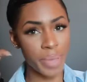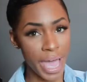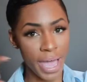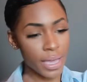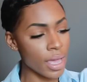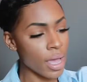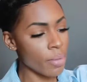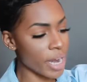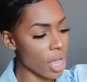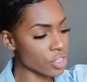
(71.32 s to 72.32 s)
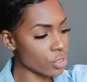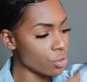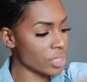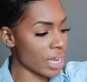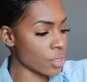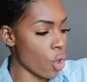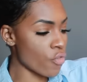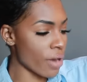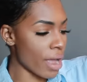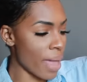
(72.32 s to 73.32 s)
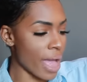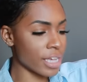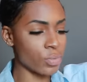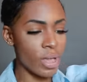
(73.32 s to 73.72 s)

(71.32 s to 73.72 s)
bag but I also use it as an overnight bag as